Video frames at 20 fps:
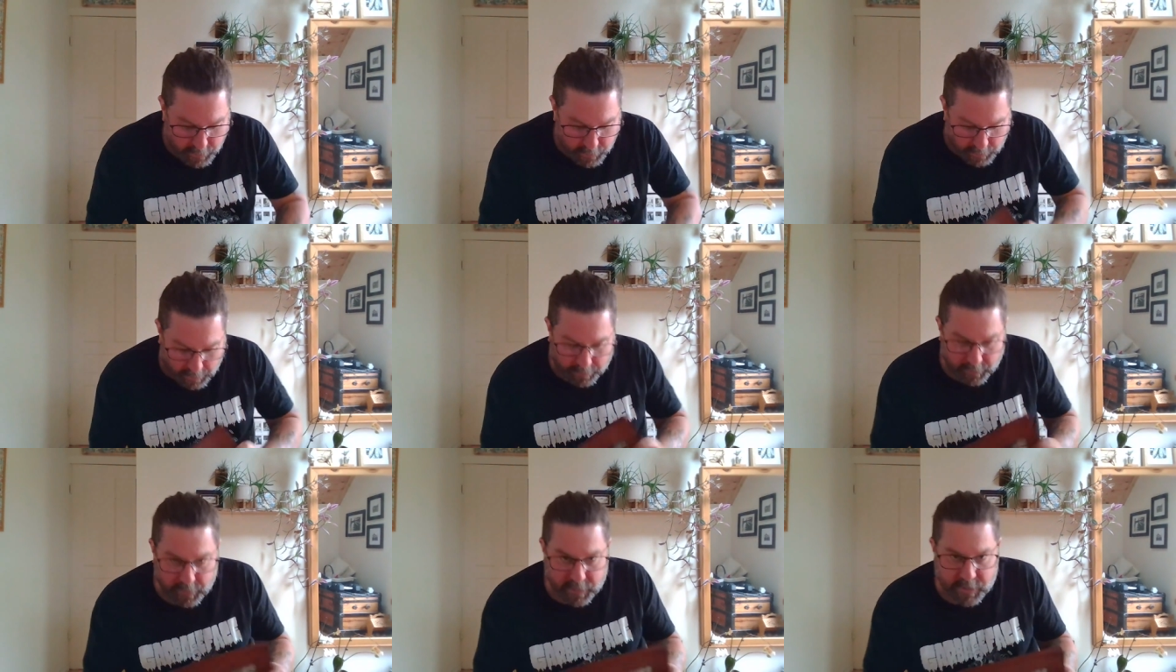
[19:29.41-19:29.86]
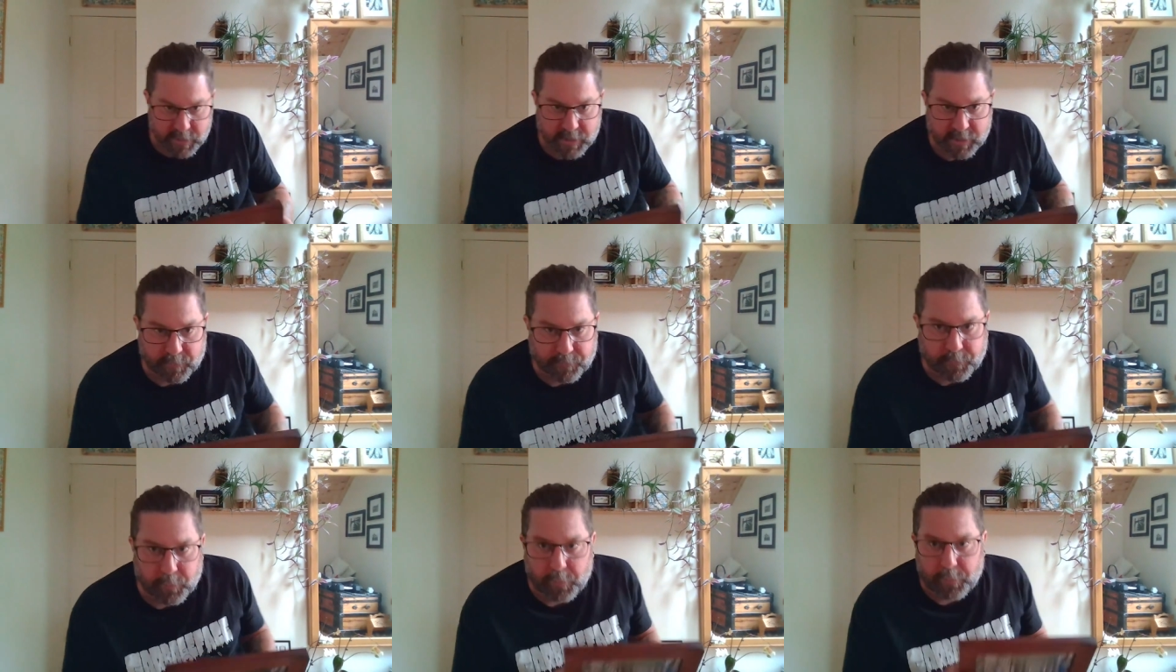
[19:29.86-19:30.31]
I, this is
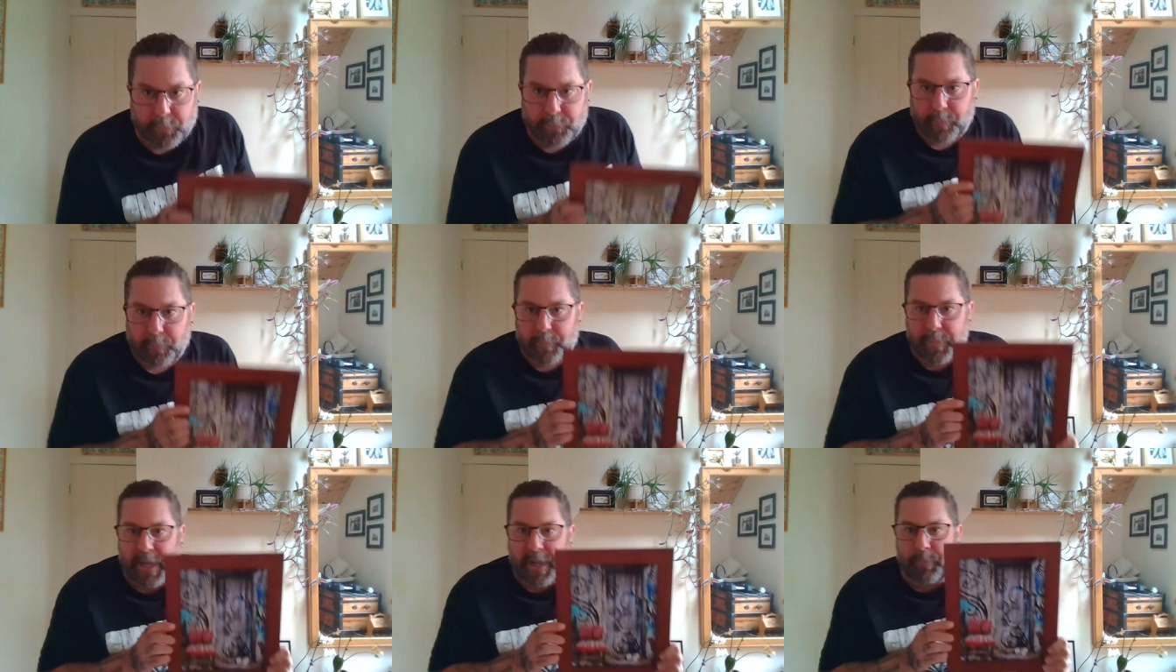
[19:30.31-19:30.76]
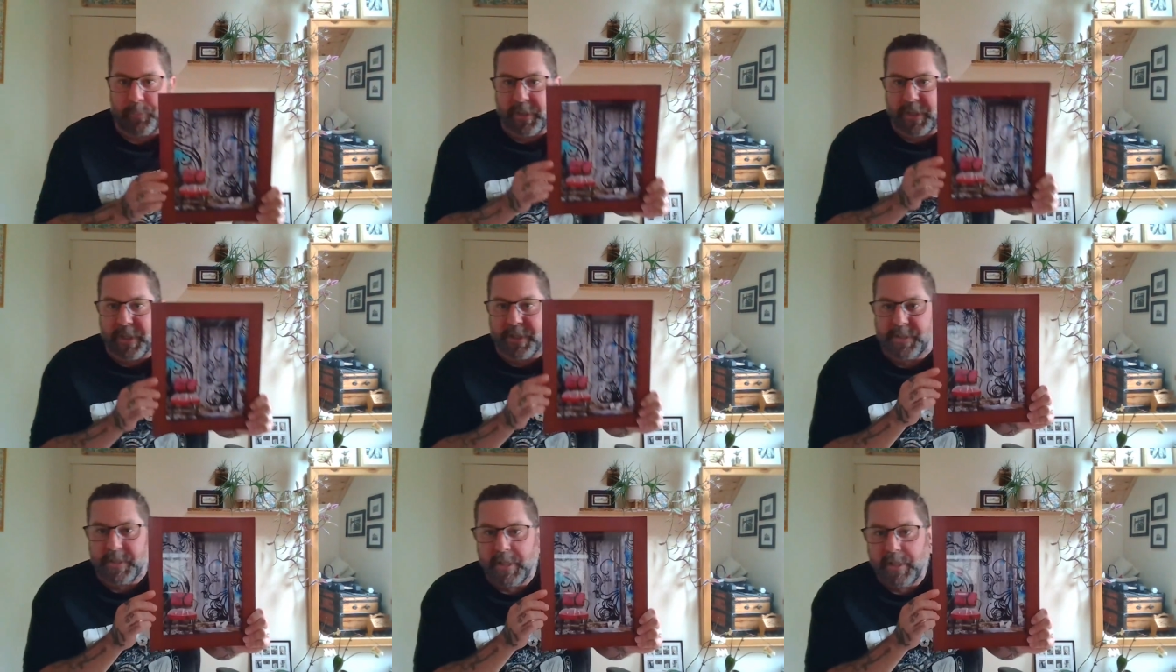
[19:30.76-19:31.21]
a photo from that
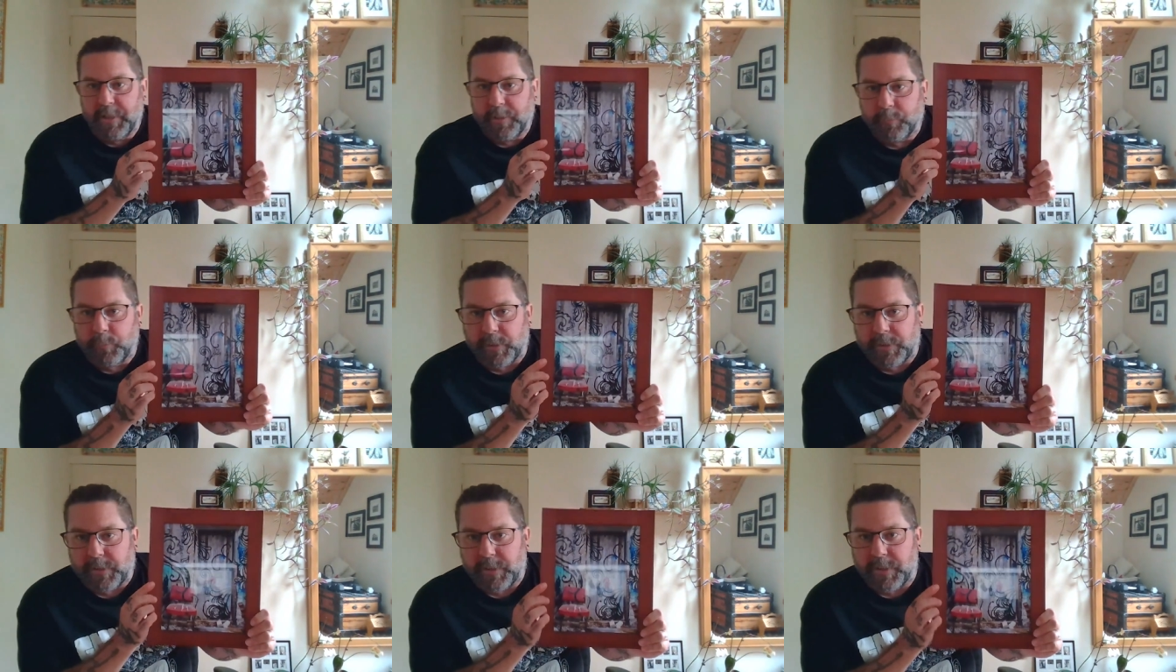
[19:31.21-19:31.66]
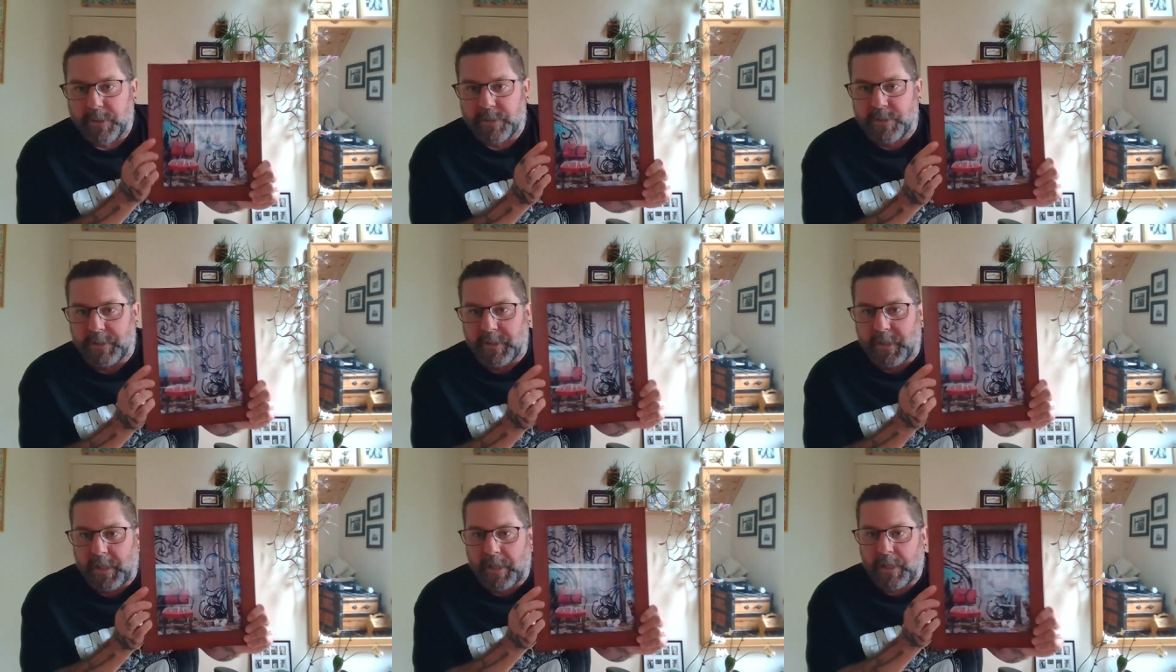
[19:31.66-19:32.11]
place with
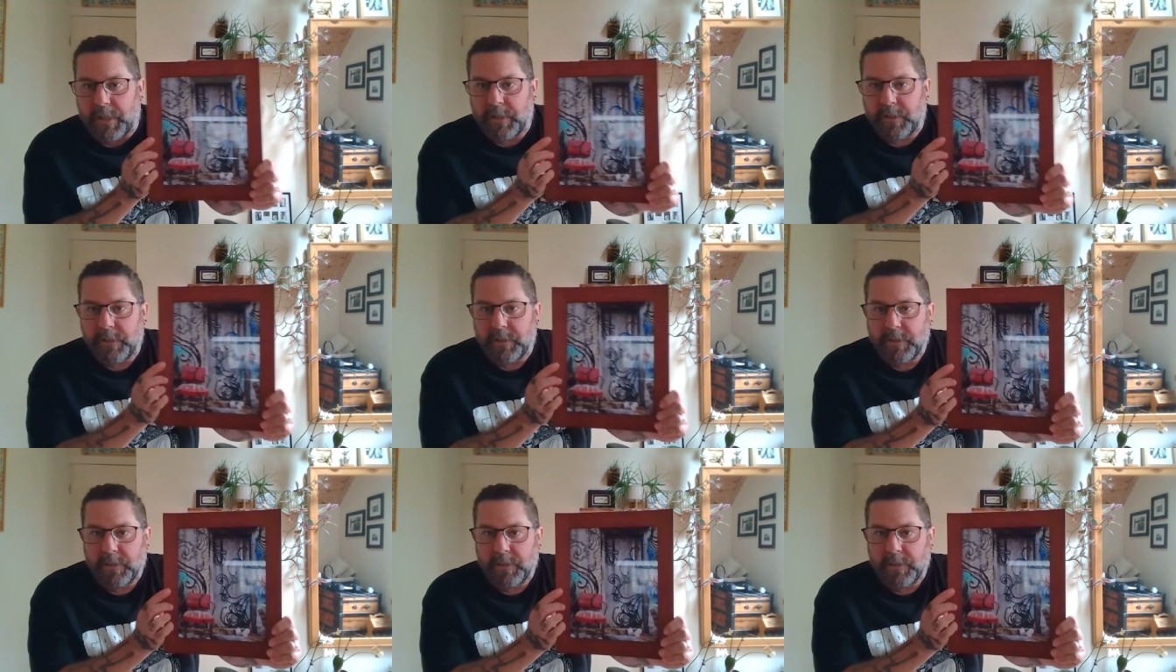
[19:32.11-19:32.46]
this. Uh, okay.